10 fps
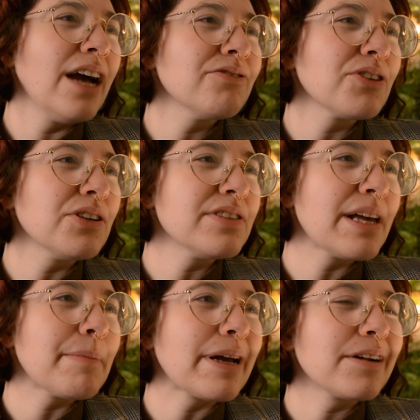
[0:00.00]
is that
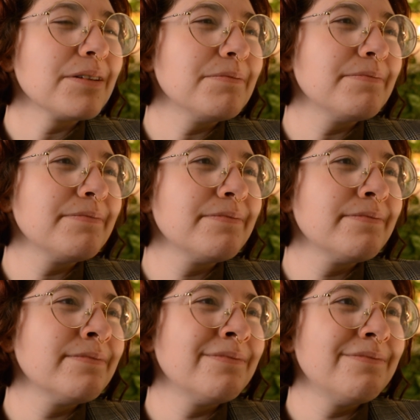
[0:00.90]
better?
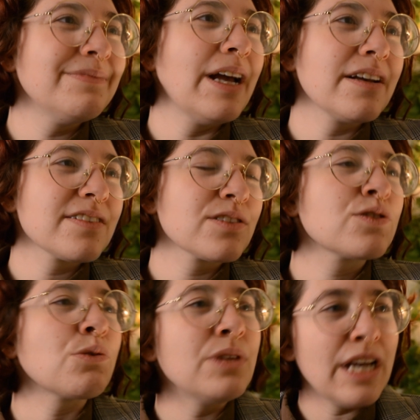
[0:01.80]
Yes.
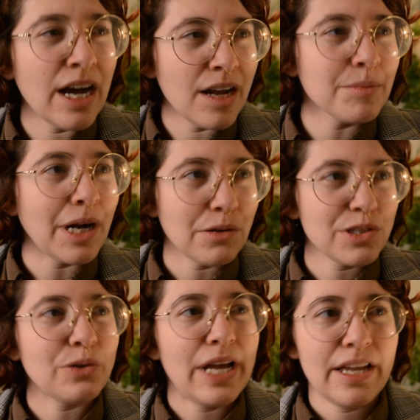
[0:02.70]
So the eyebrow's
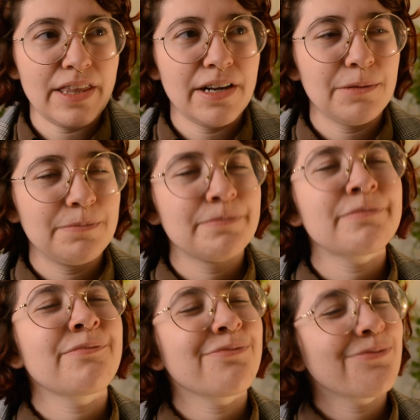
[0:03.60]
okay there.
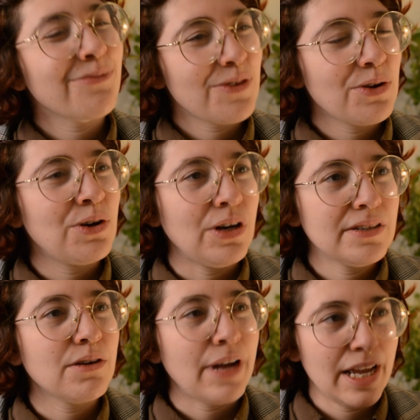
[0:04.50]
Good.
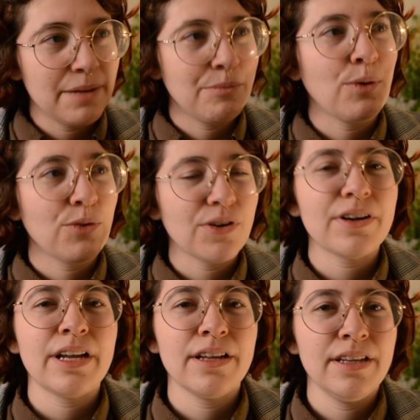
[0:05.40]
Okay, and both are
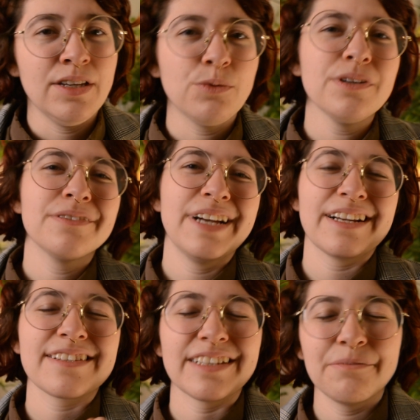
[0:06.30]
equal.
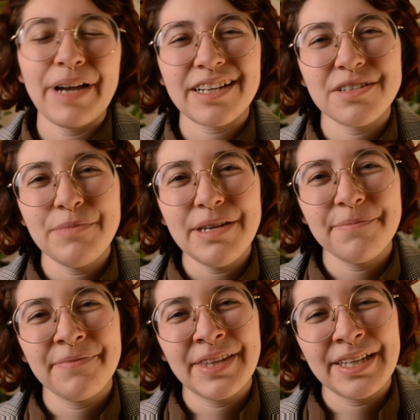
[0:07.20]
Excellent. Back to me.
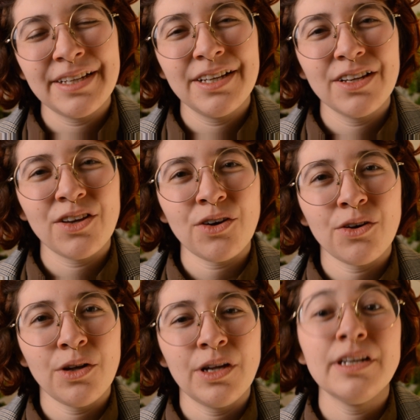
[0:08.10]

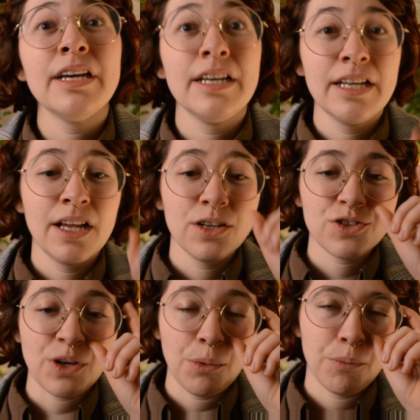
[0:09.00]
Good. So